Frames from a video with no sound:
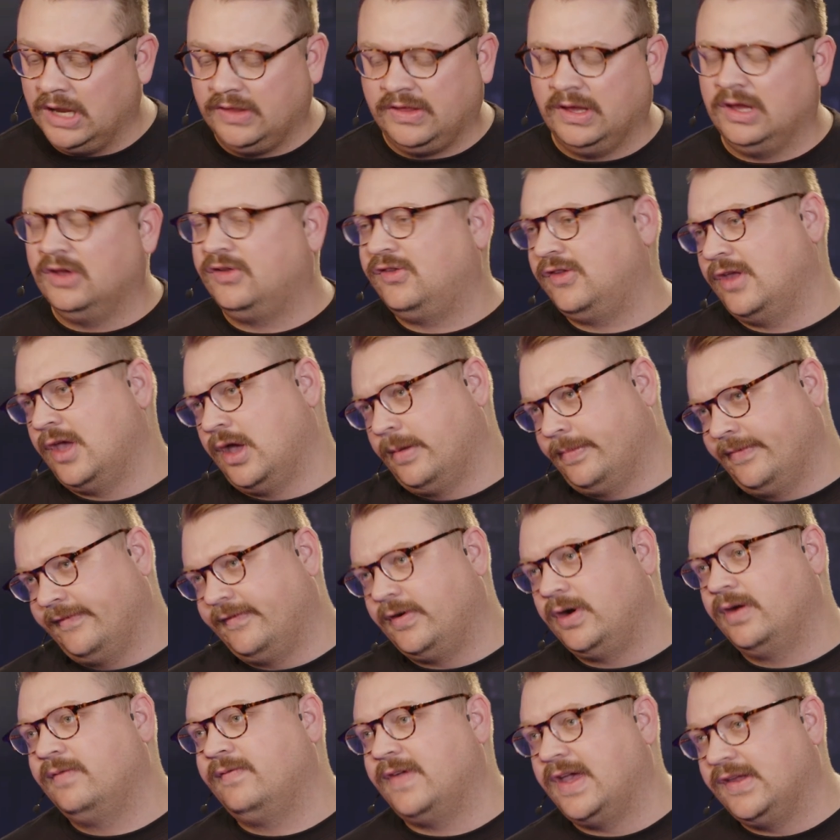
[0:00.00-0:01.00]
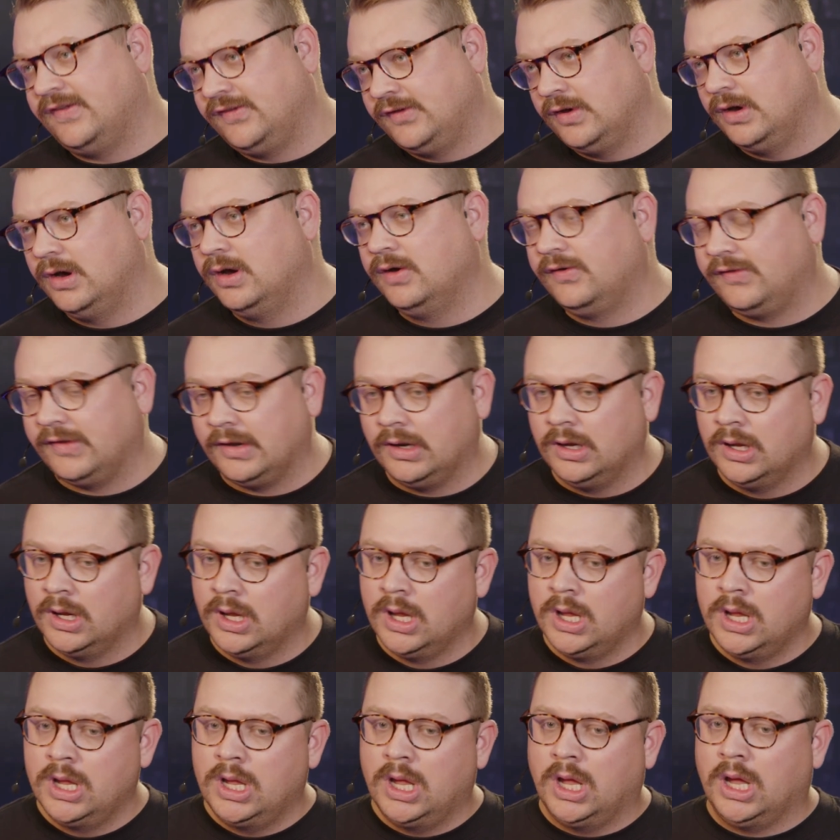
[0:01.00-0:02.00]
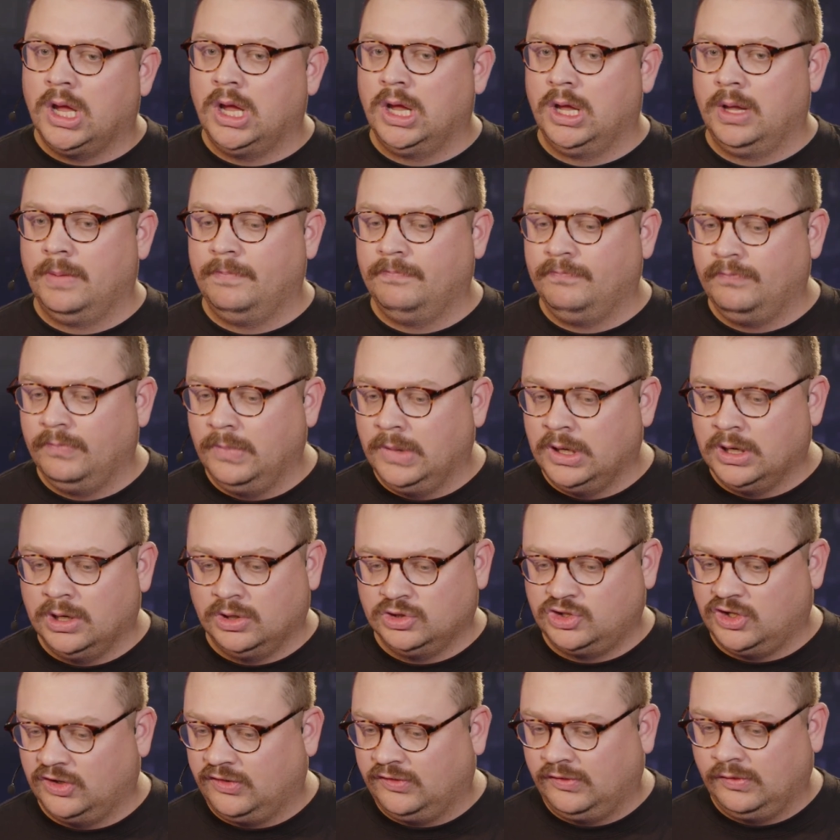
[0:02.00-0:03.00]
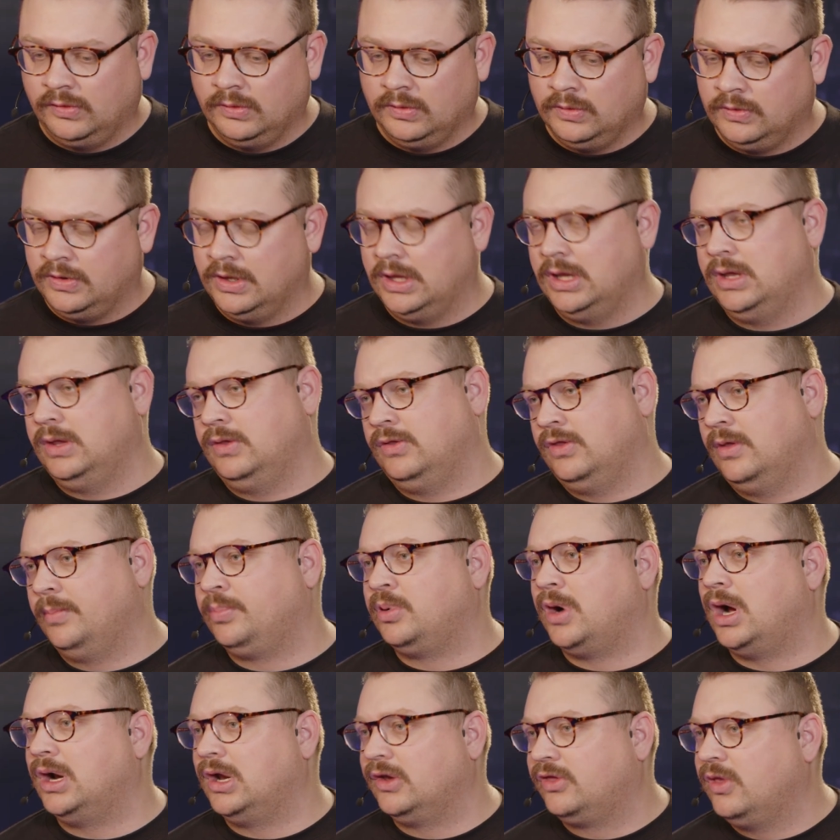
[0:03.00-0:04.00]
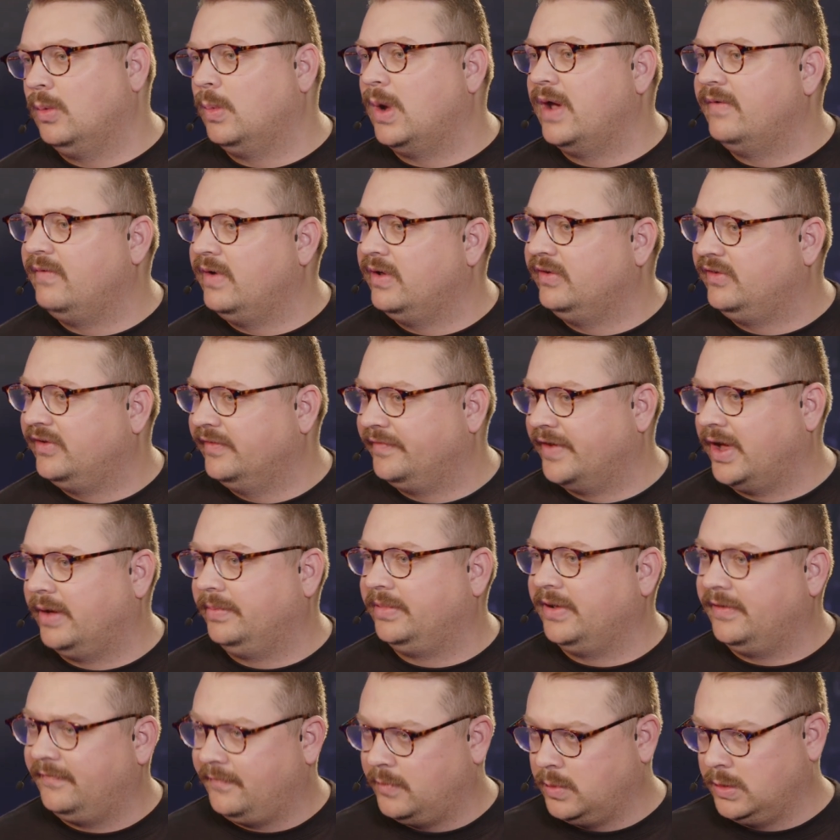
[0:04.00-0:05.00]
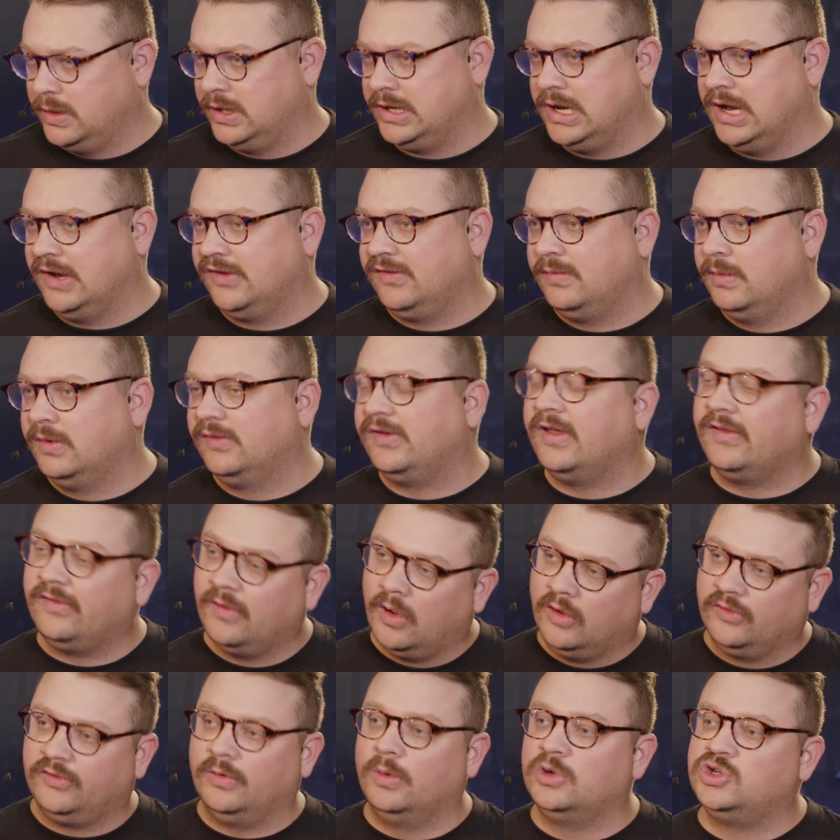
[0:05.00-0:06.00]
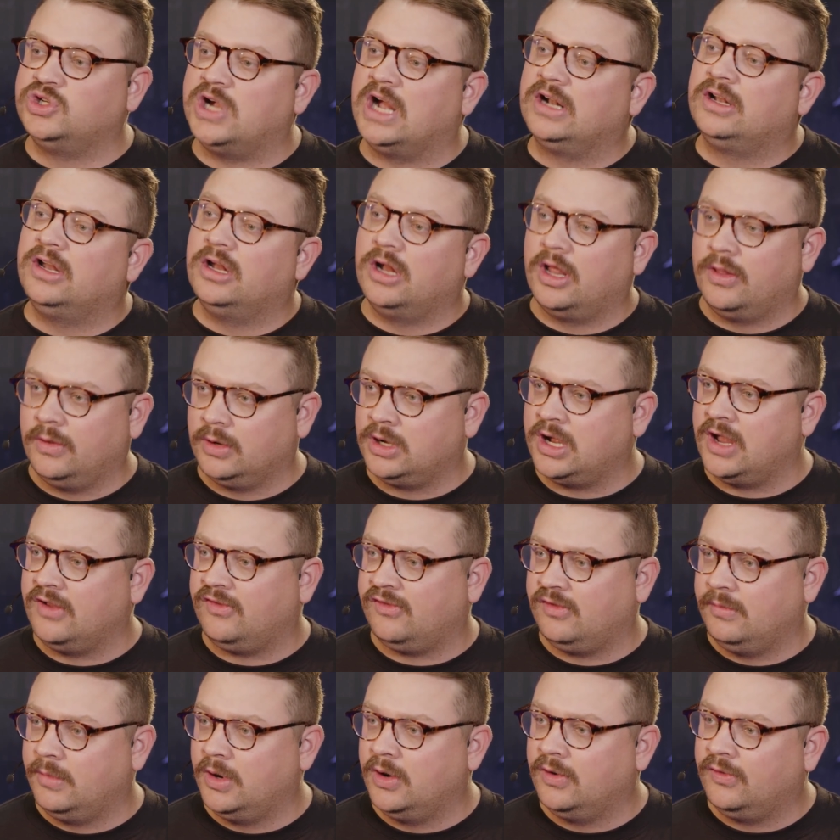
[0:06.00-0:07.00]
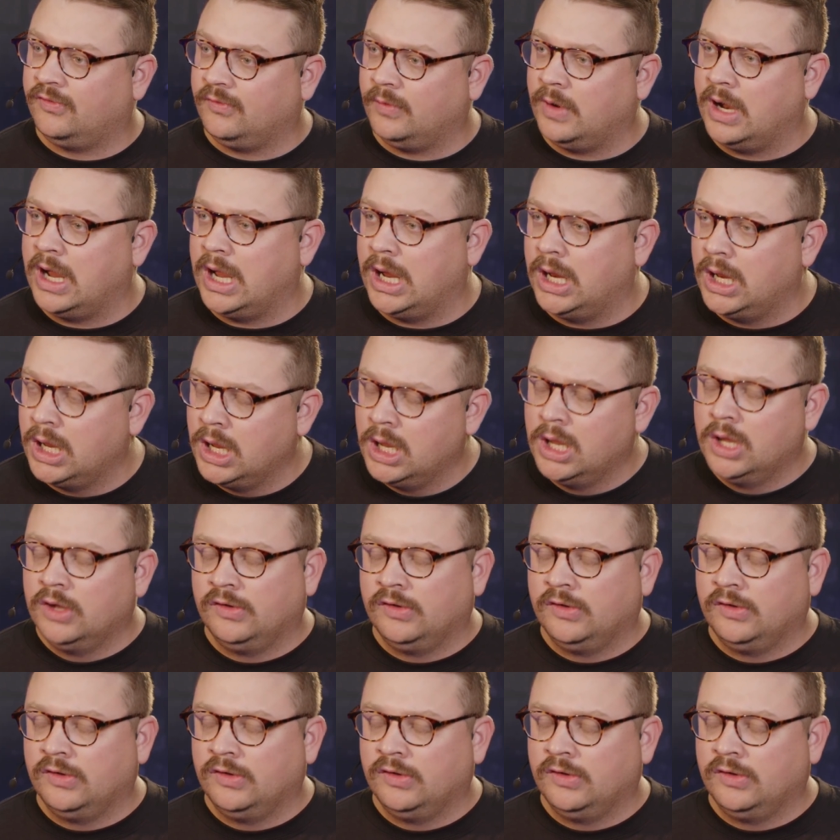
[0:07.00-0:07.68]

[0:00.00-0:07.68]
I think it's the help of our investors, and just the product, the way we developed it for the customers has also attracted other customers, right?